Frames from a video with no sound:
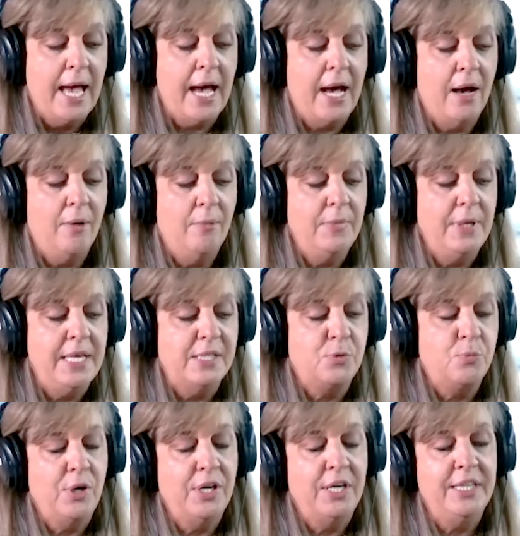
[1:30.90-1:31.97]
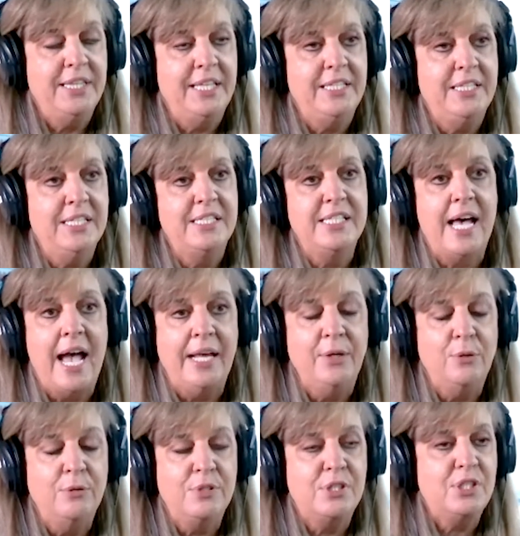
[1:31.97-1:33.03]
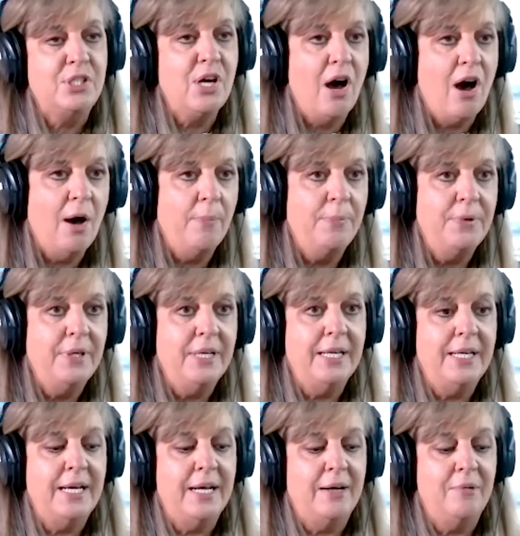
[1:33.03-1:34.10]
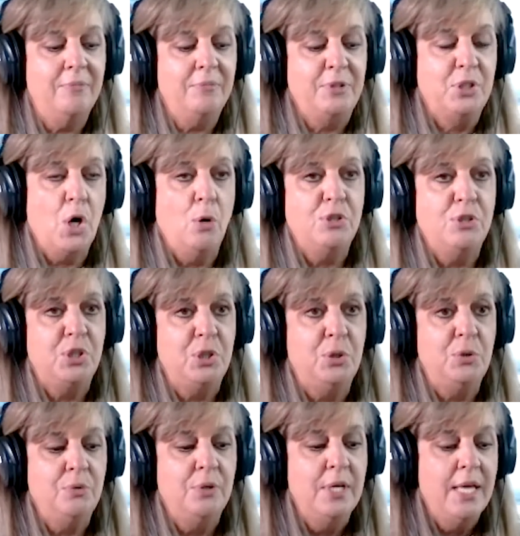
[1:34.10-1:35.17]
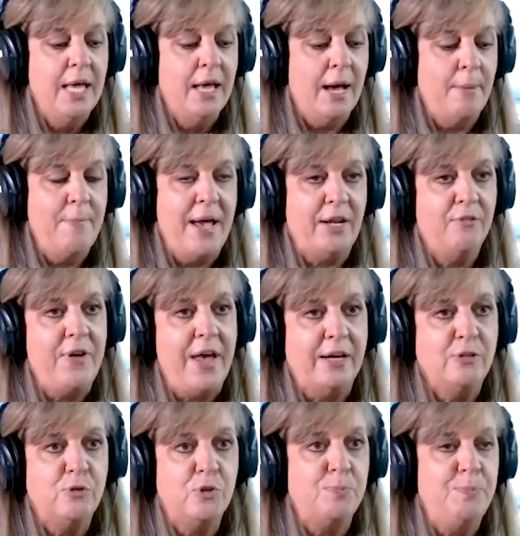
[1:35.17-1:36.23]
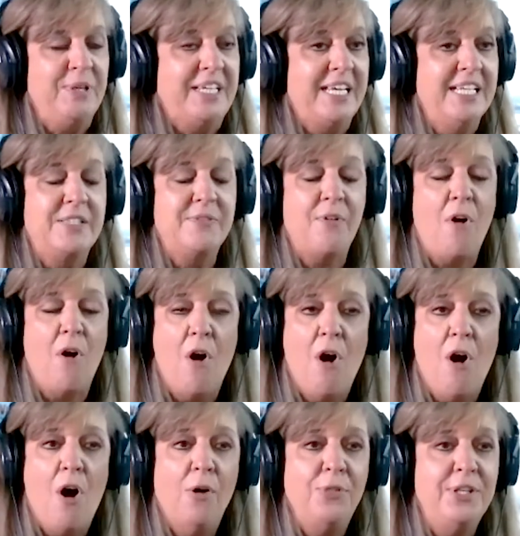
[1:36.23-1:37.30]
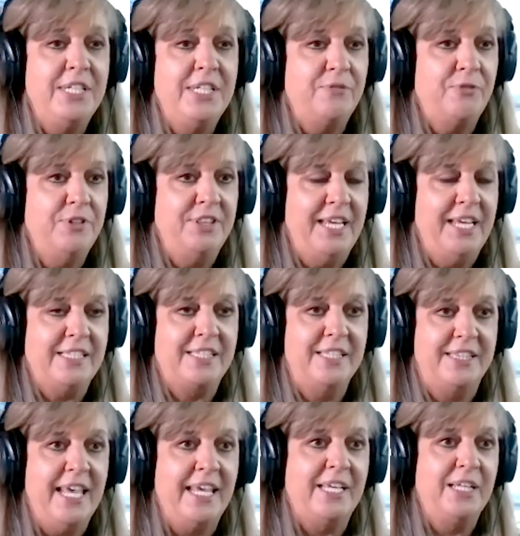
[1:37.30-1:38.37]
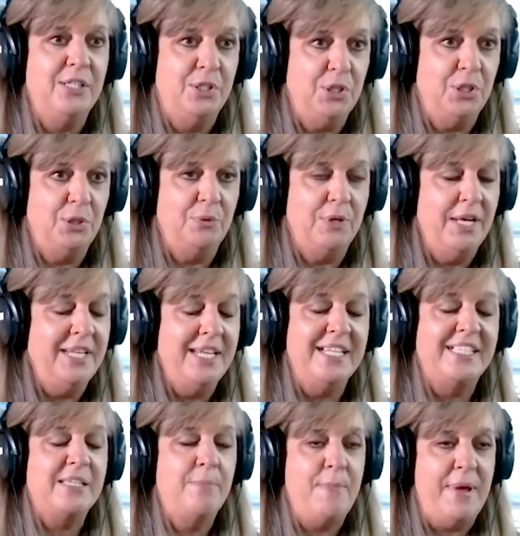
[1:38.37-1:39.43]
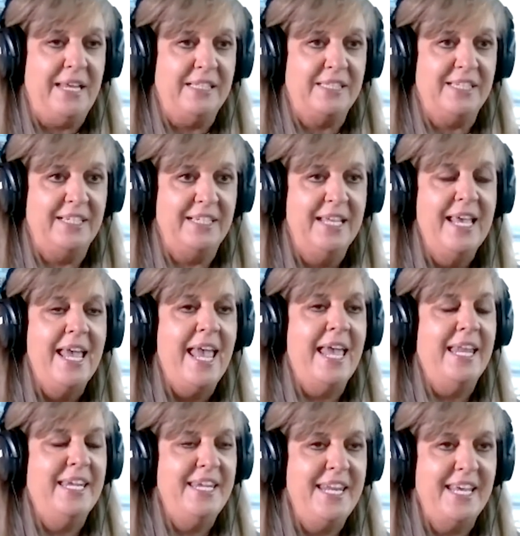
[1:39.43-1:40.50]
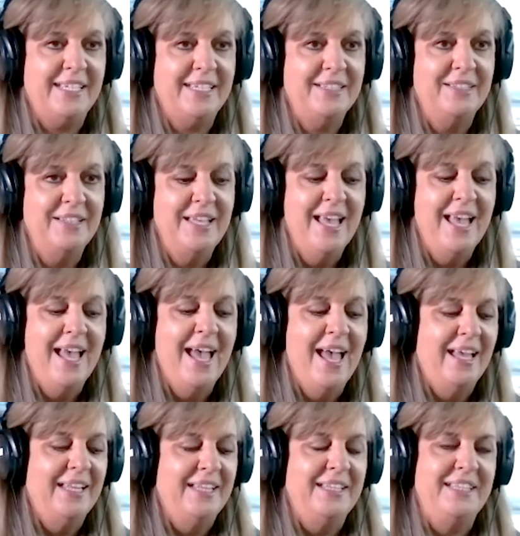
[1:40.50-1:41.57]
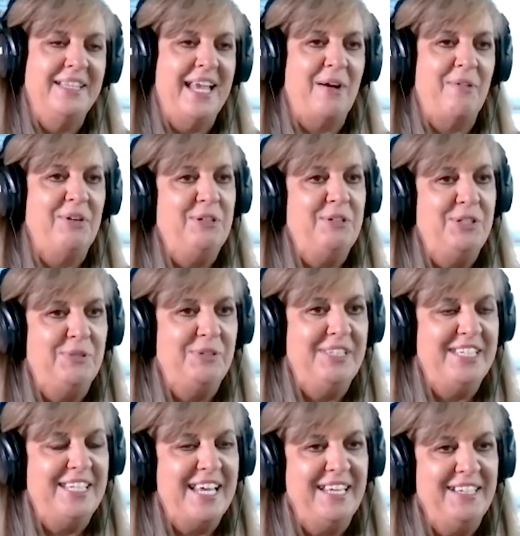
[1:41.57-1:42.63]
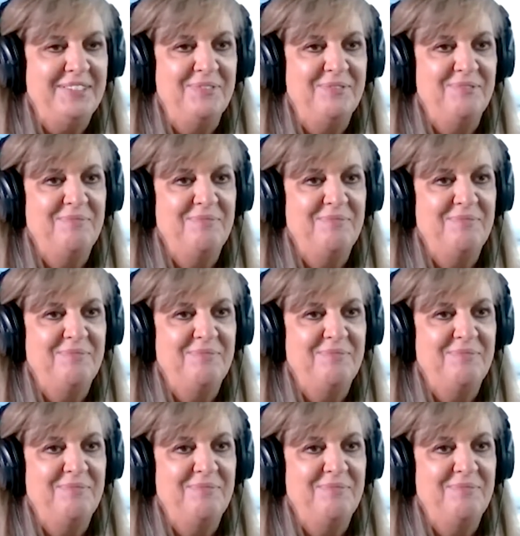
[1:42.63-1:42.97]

um, is one of the designer's top um, go to manufacturers because of all the different things that they can do. And it's amazing. And Nick, how are you doing today?